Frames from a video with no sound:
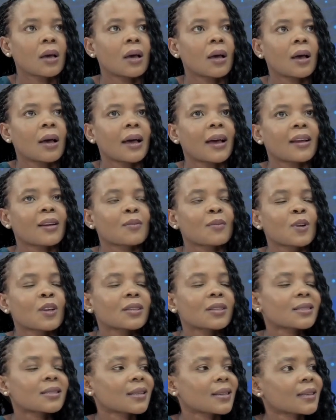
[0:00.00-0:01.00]
And I'm not
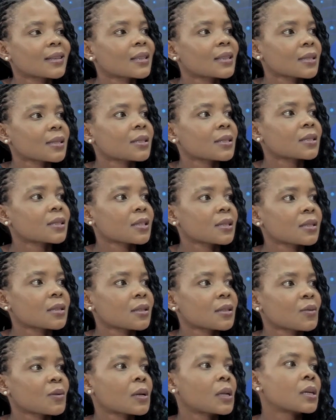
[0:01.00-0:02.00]
saying this is just
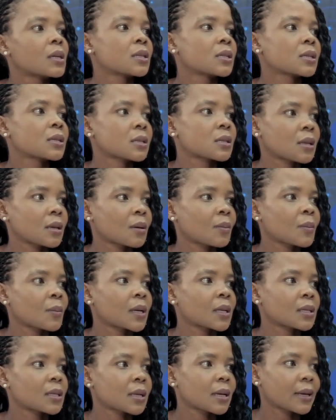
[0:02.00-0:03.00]
a religious thing,
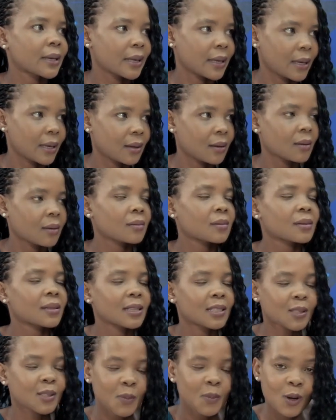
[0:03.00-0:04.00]
but again,
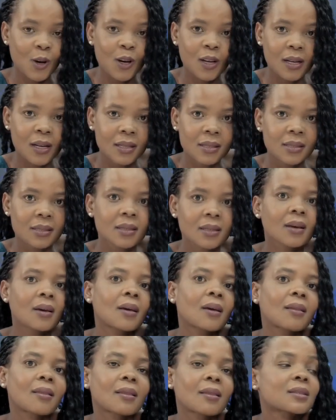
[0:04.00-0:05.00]
let's be honest,
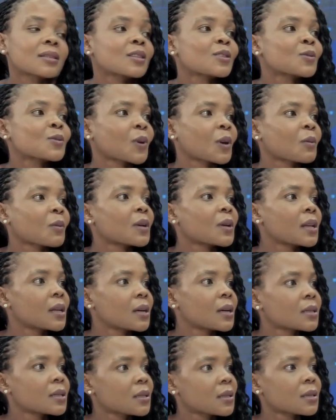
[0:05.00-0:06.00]
this is where we
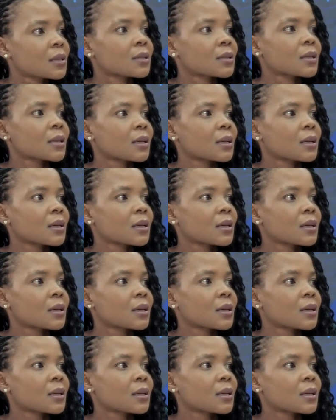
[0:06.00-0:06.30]
learned these things.